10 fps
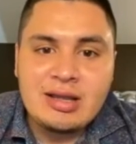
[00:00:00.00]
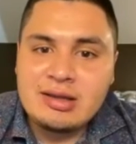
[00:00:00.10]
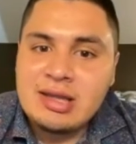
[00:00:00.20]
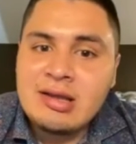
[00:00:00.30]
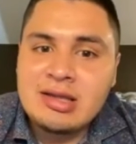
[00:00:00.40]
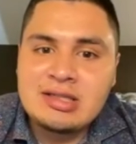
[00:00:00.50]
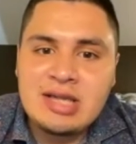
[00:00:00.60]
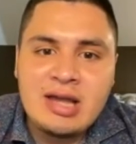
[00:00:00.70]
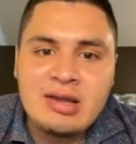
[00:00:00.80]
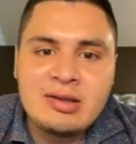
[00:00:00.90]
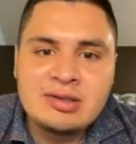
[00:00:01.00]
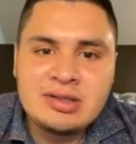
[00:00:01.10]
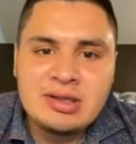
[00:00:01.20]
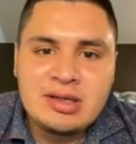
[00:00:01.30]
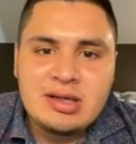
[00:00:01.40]
legally challenge
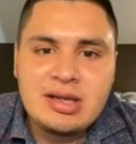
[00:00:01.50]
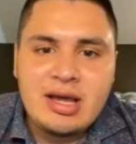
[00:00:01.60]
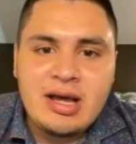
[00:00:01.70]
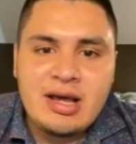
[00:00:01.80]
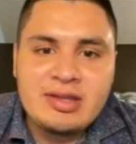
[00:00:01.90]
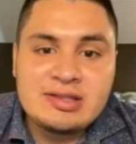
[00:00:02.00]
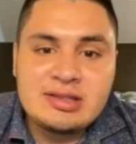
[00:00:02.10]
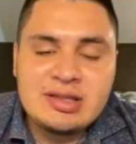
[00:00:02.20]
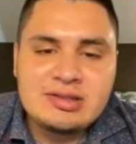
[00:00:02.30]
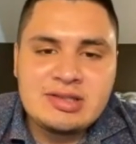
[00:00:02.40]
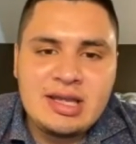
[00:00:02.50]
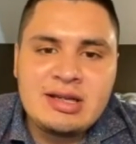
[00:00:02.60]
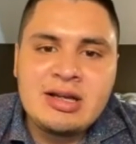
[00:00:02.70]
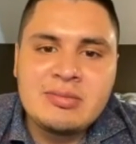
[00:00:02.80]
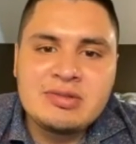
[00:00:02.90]
the state
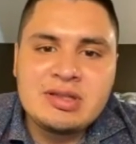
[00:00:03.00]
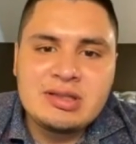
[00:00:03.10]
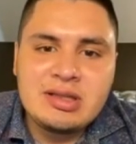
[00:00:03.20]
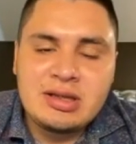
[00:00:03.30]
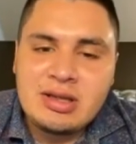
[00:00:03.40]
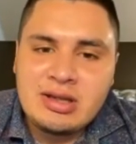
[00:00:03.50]
income, the